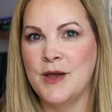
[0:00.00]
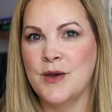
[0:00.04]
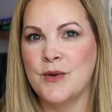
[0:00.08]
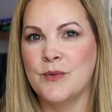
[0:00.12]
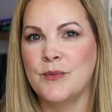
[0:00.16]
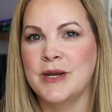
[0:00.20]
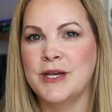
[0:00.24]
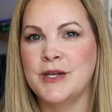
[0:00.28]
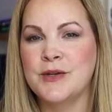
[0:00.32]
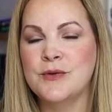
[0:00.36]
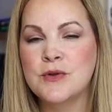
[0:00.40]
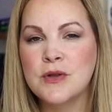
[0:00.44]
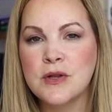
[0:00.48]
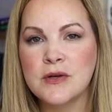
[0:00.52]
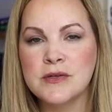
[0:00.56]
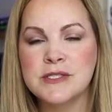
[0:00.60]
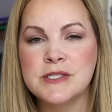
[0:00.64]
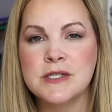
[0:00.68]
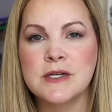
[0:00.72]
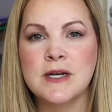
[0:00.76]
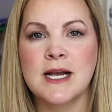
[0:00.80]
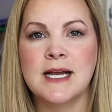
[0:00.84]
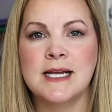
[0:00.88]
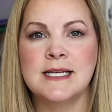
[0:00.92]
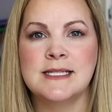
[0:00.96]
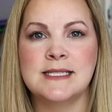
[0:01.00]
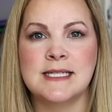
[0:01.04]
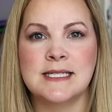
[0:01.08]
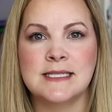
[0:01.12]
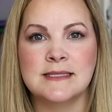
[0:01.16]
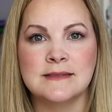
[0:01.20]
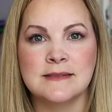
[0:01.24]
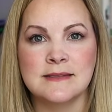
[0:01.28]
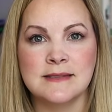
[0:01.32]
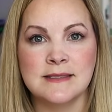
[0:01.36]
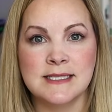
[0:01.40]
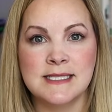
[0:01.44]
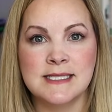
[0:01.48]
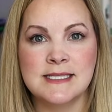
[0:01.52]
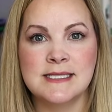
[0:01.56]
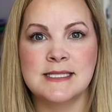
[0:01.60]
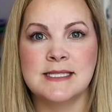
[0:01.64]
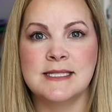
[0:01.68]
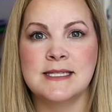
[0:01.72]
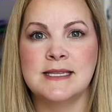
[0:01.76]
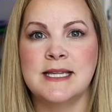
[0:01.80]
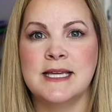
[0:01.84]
When you close your eyes and listen,